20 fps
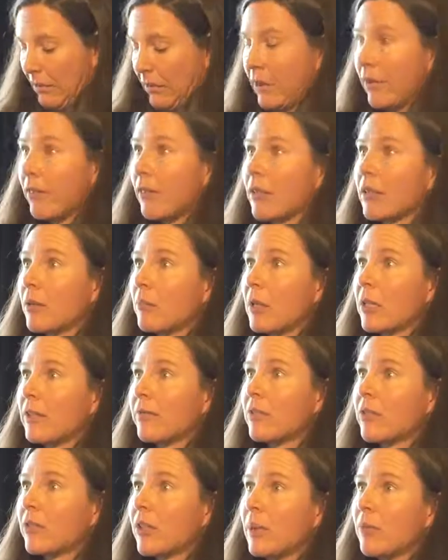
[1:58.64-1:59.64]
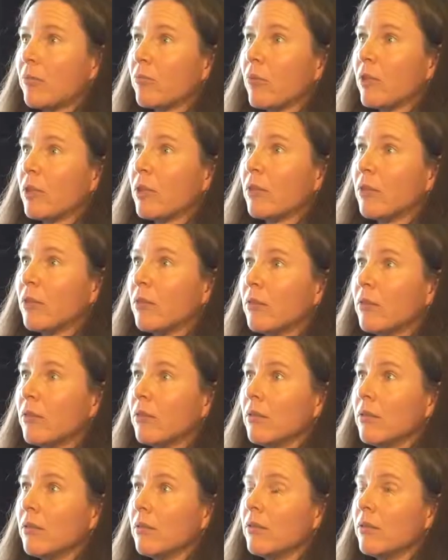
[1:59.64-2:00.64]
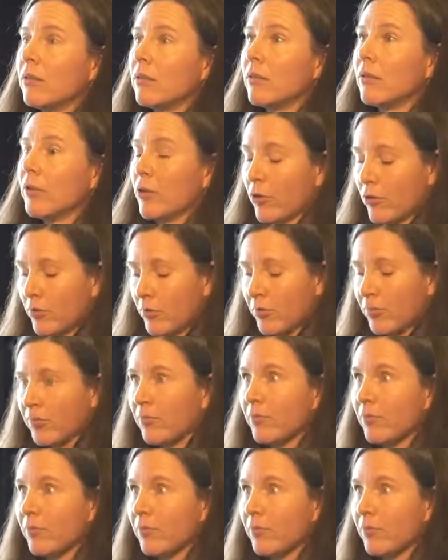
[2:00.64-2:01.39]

I think I might have skipped one. No?